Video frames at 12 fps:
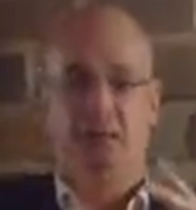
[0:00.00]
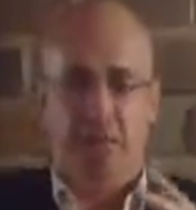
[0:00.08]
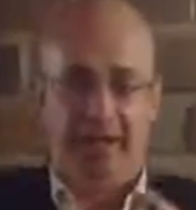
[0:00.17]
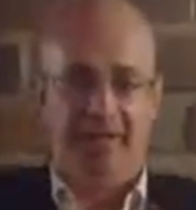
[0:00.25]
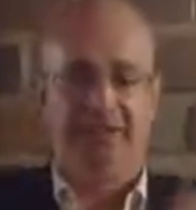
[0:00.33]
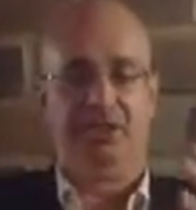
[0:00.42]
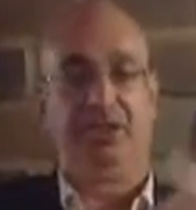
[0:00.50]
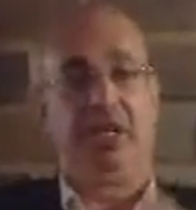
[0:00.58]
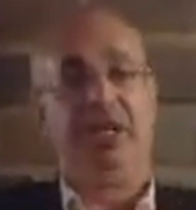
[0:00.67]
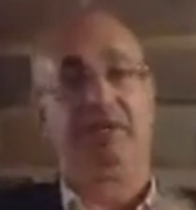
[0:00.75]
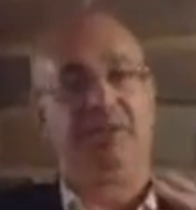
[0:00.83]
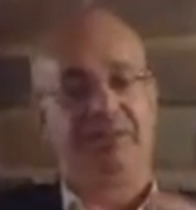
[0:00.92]
where the
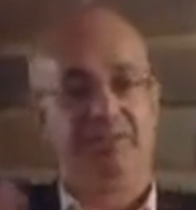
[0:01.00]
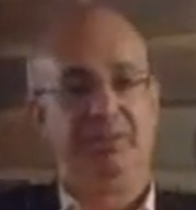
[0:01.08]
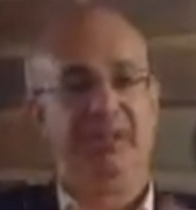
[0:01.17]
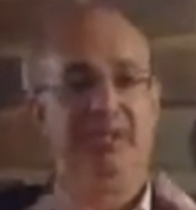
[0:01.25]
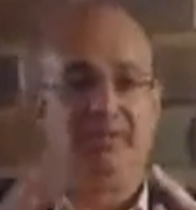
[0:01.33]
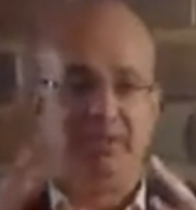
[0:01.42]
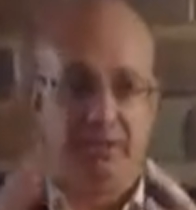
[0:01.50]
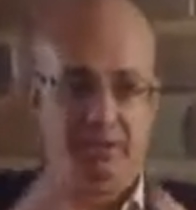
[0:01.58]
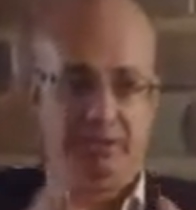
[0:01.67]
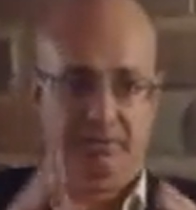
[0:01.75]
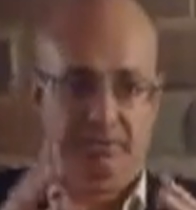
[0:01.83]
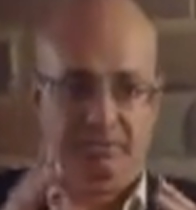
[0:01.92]
child was abducted
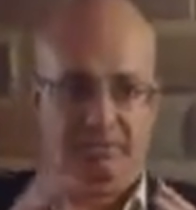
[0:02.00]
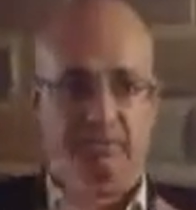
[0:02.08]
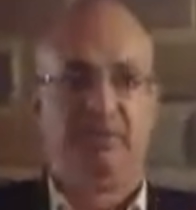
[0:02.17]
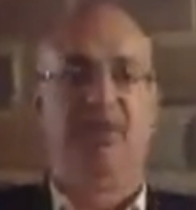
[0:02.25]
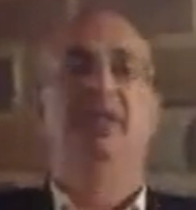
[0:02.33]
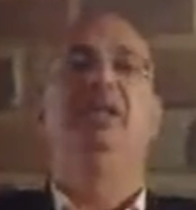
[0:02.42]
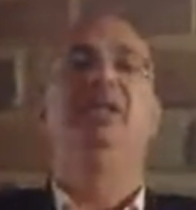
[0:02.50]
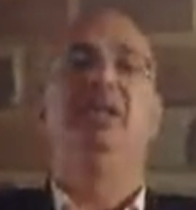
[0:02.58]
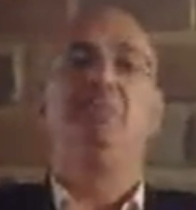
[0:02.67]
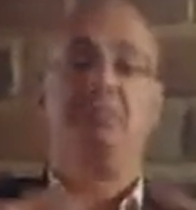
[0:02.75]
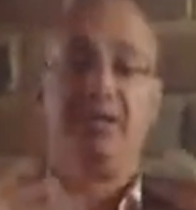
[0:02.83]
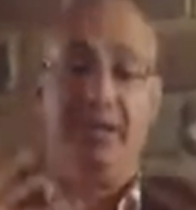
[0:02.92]
to. He
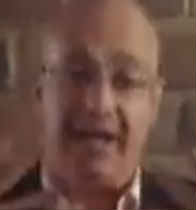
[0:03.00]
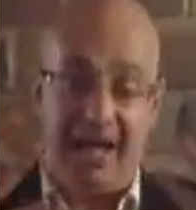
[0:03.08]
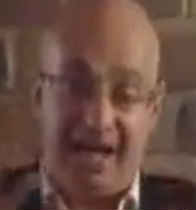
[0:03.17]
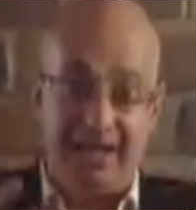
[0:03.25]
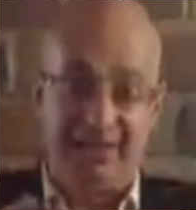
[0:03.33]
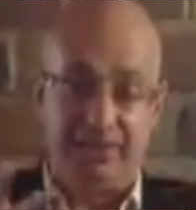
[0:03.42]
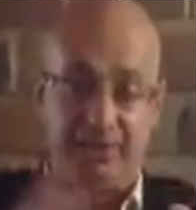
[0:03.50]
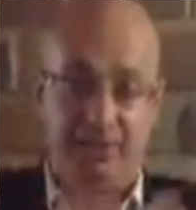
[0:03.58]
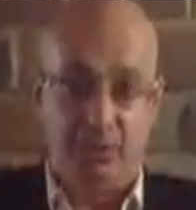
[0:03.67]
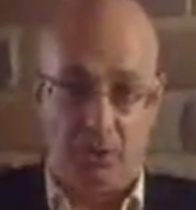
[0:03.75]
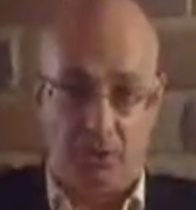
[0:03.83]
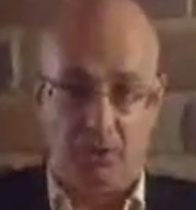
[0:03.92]
applies to the
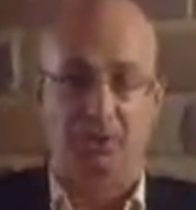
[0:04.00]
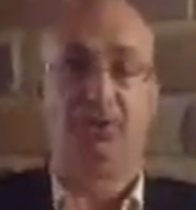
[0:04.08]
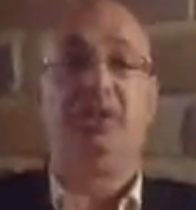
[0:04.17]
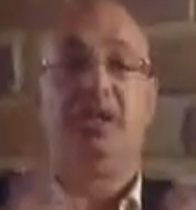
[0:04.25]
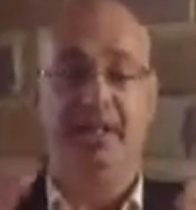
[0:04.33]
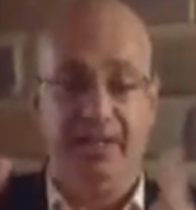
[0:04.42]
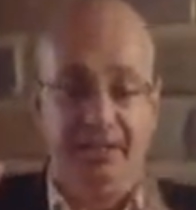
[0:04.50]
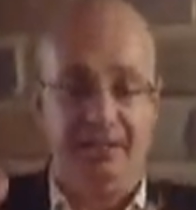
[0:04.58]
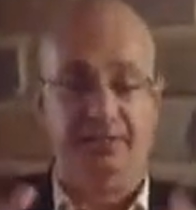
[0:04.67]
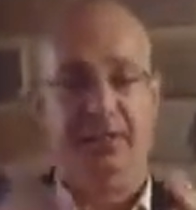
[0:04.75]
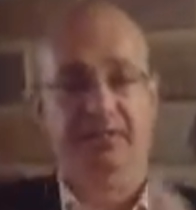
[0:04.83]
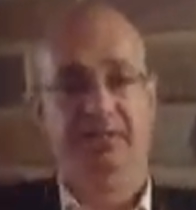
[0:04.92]
court in
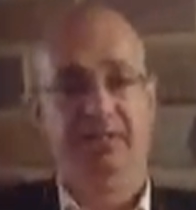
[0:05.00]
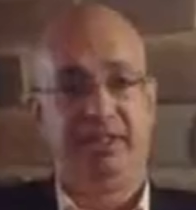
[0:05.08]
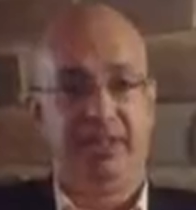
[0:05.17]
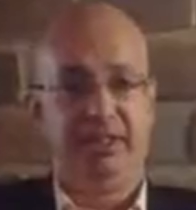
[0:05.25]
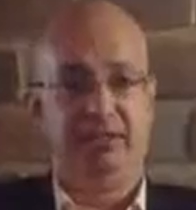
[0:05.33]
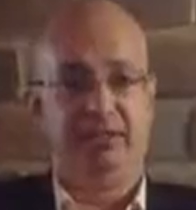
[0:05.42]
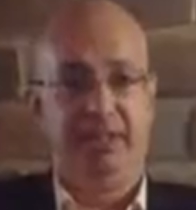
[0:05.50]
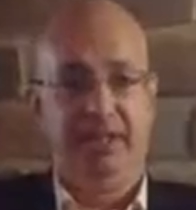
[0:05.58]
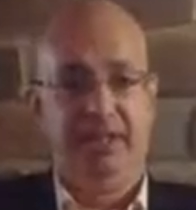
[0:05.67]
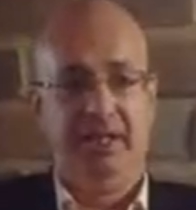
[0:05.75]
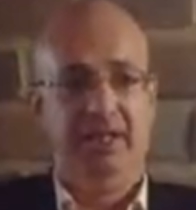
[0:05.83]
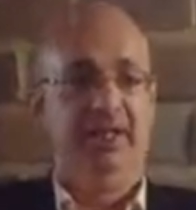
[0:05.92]
the relevant country
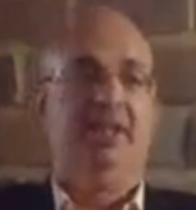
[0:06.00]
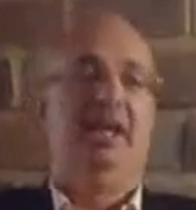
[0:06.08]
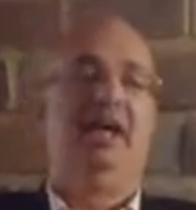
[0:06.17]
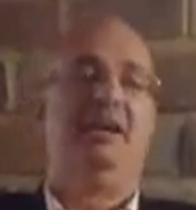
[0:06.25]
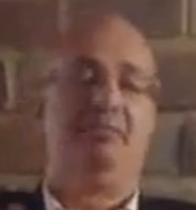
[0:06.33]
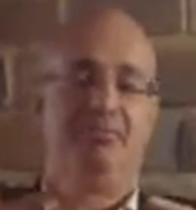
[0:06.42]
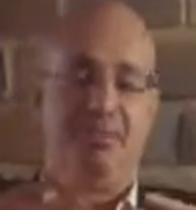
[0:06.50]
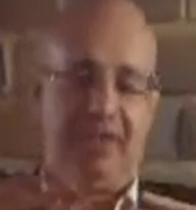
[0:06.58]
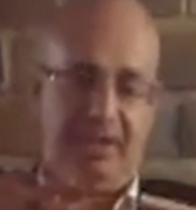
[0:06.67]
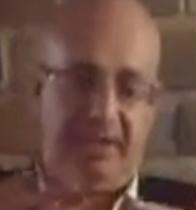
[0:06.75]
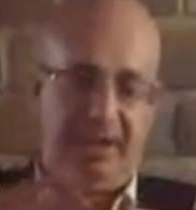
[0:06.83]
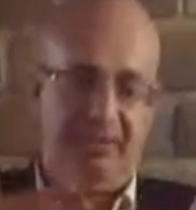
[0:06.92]

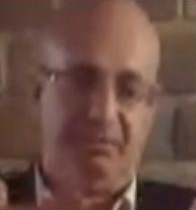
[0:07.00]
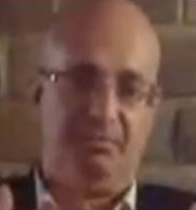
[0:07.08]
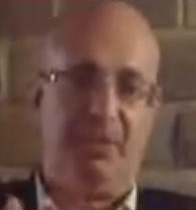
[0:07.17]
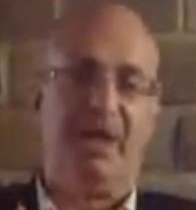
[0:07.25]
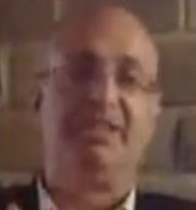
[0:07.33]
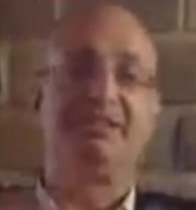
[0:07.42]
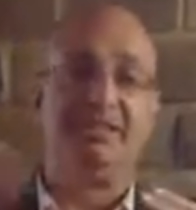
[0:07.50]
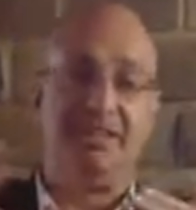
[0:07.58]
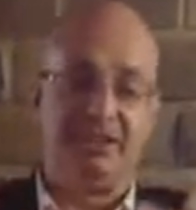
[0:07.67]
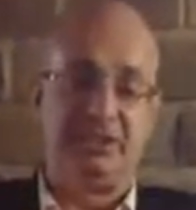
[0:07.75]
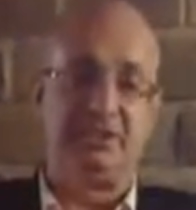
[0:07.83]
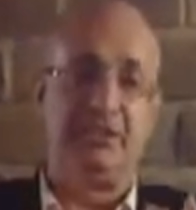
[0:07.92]
and files the
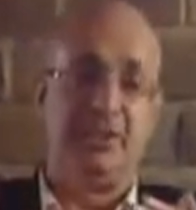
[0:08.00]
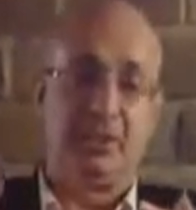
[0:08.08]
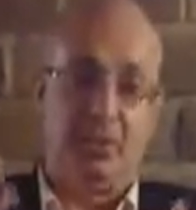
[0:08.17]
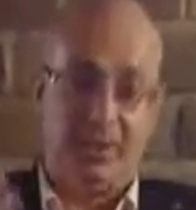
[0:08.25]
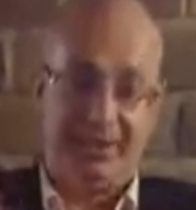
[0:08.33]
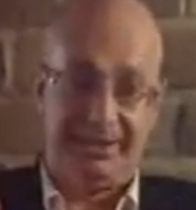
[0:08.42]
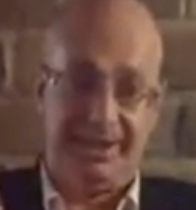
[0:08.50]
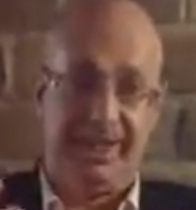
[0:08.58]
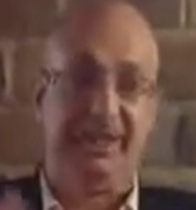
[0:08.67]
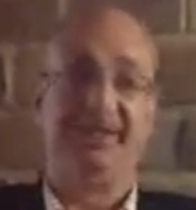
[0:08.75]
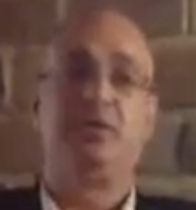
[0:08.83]
necessary request, and